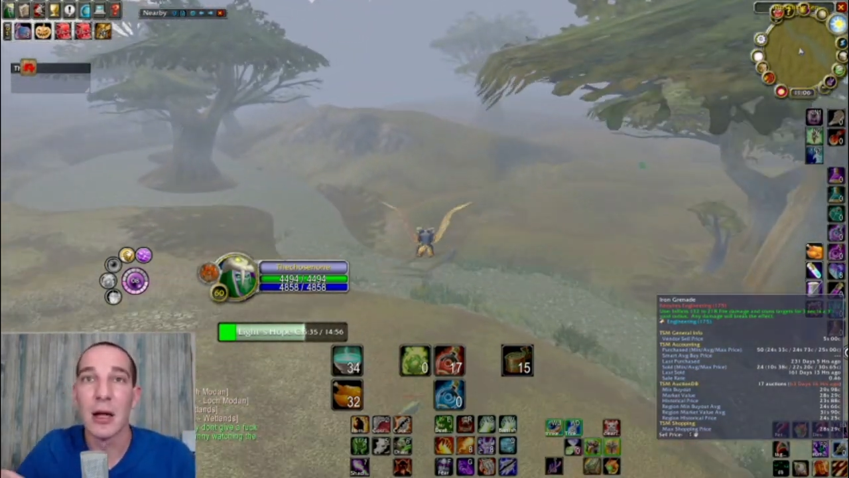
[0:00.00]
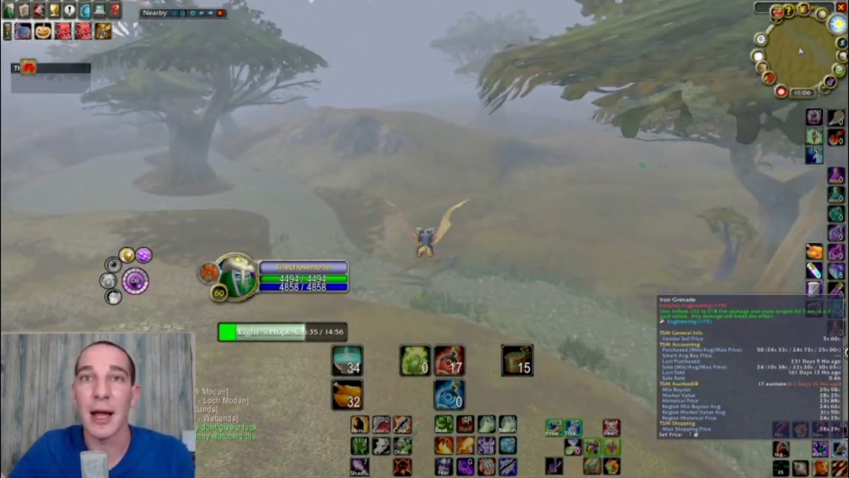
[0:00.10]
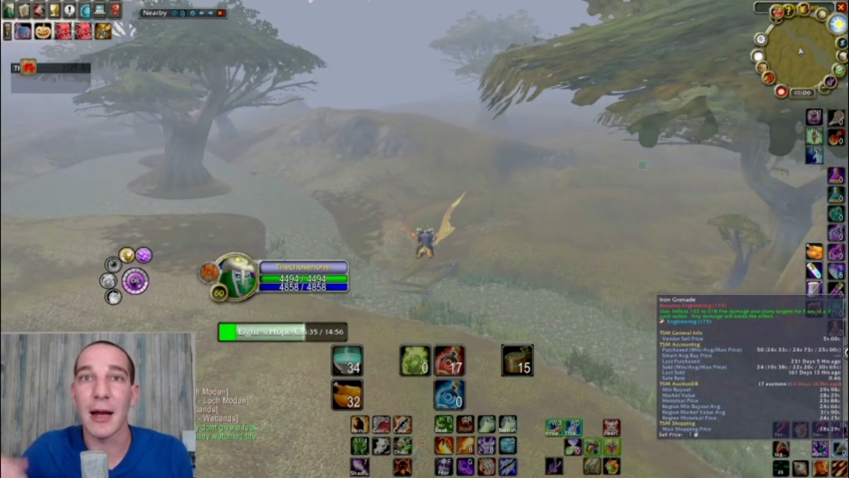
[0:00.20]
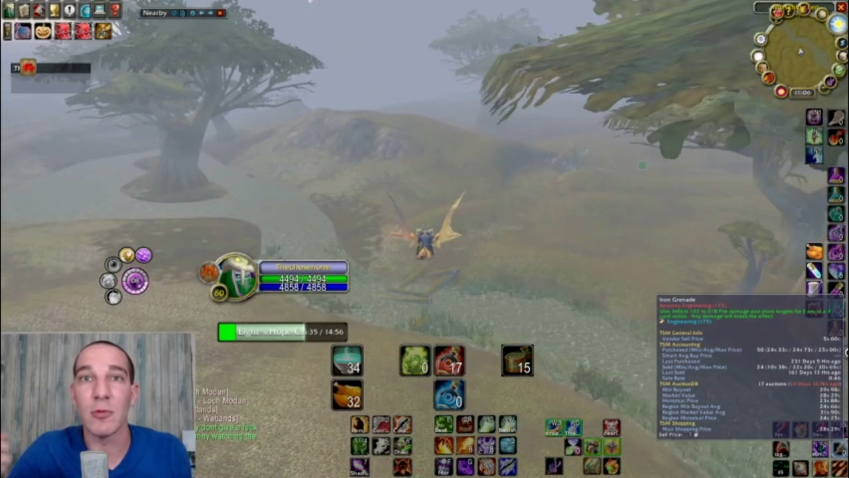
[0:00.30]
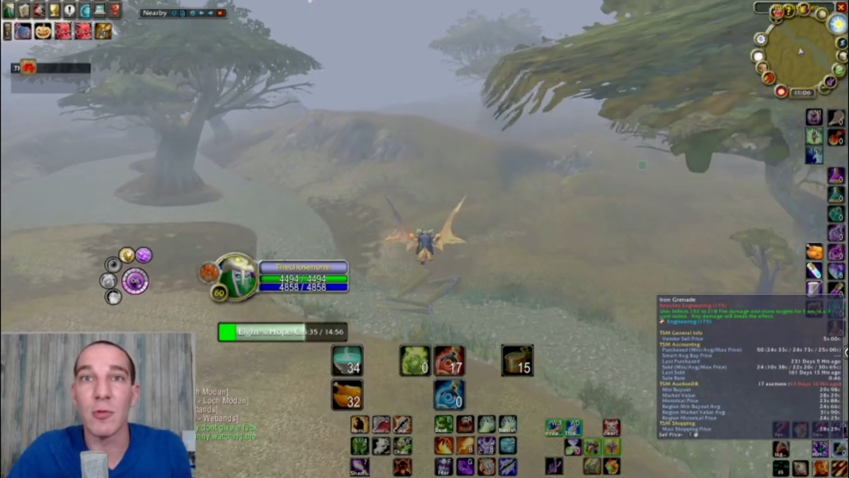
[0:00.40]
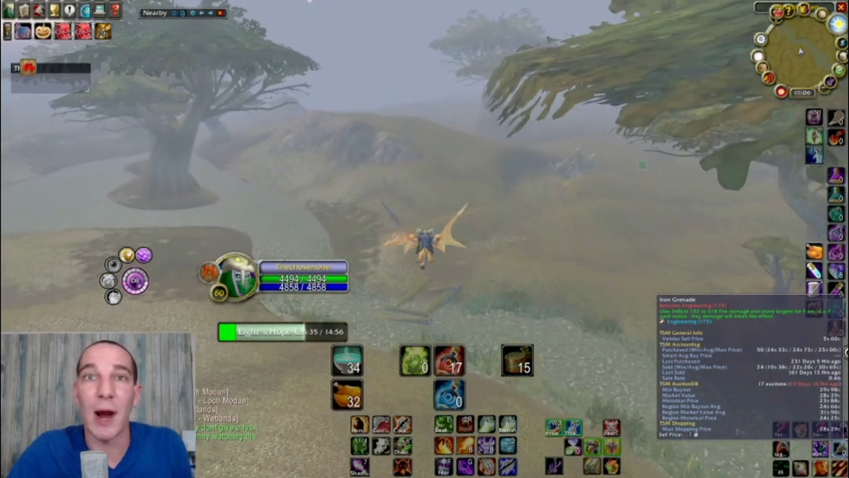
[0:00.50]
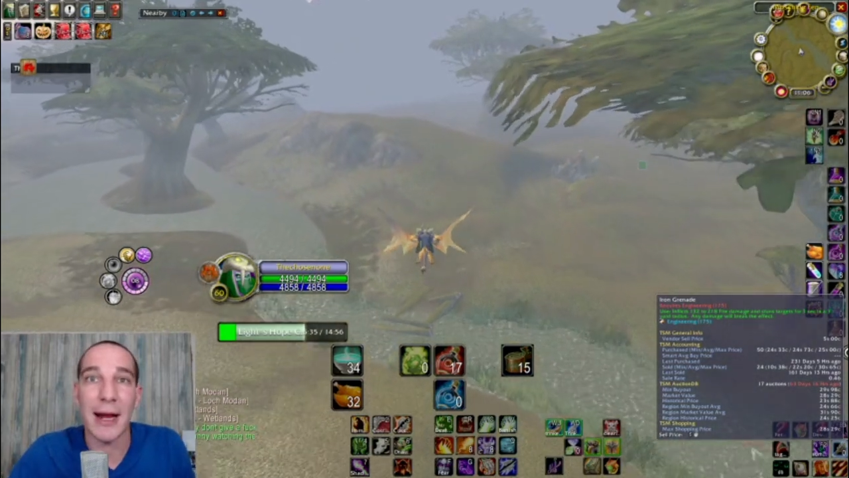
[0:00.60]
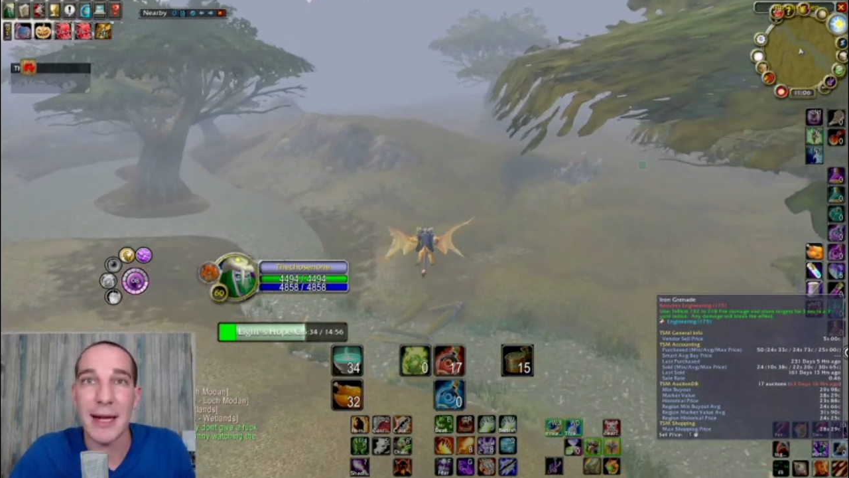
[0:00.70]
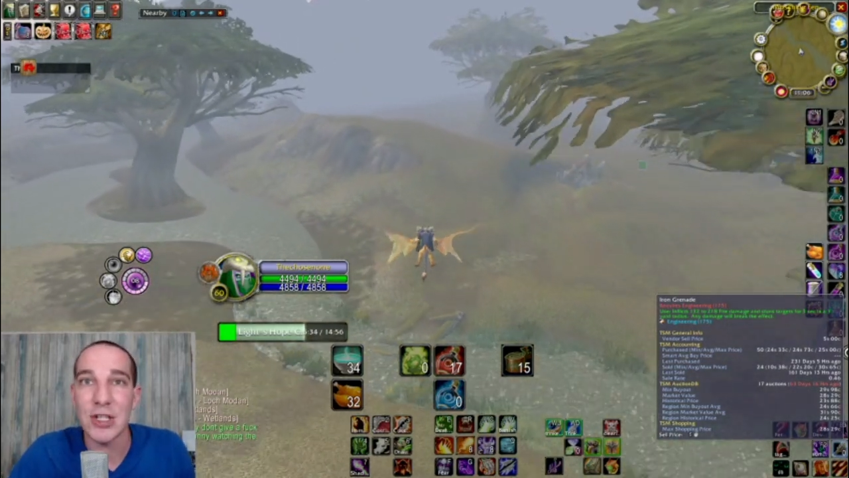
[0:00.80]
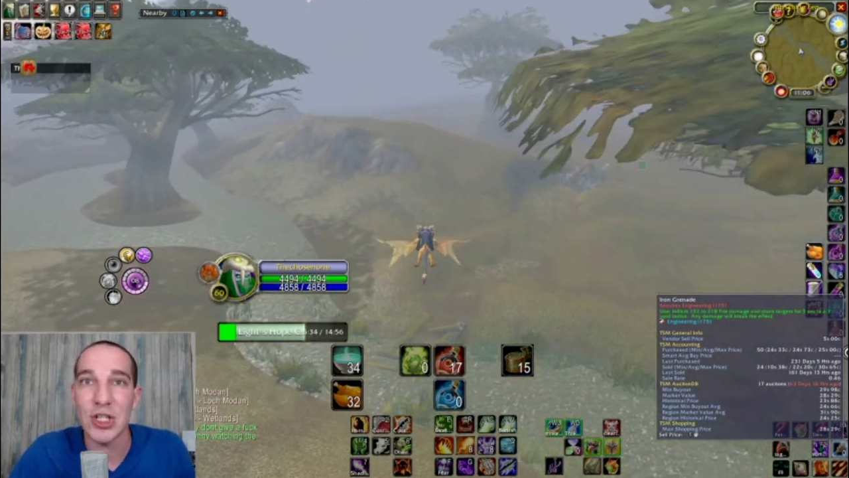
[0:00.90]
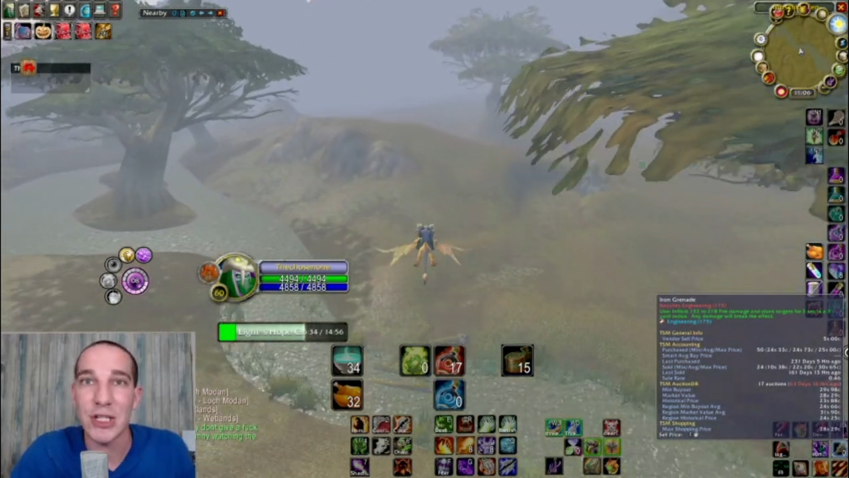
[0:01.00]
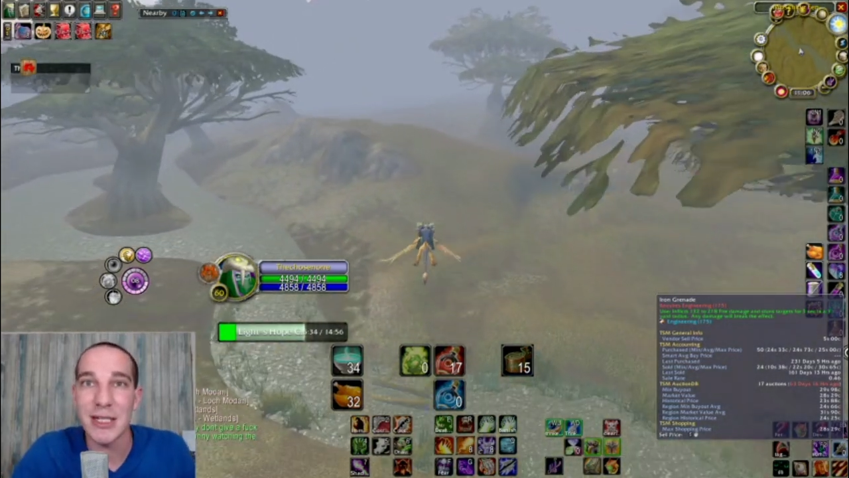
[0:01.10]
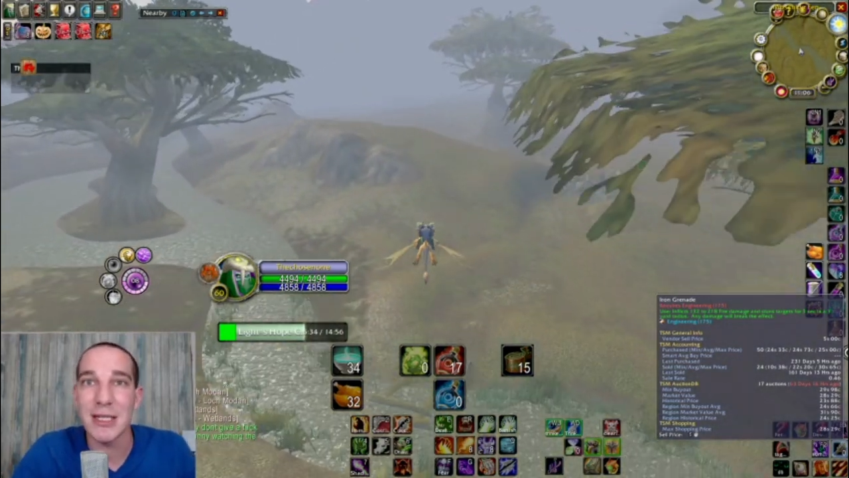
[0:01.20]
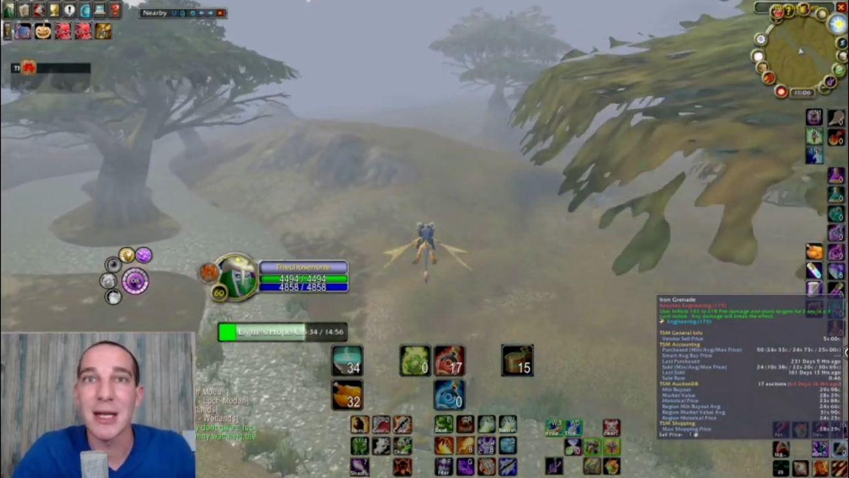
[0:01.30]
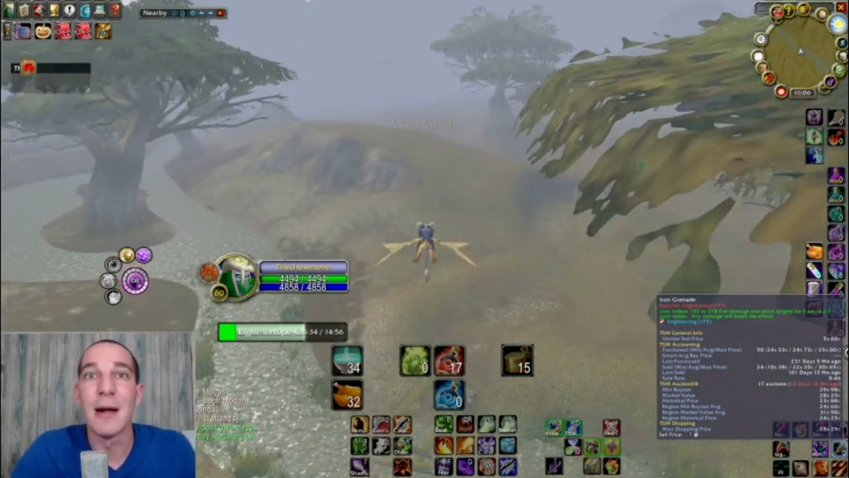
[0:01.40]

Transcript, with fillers: like wreckages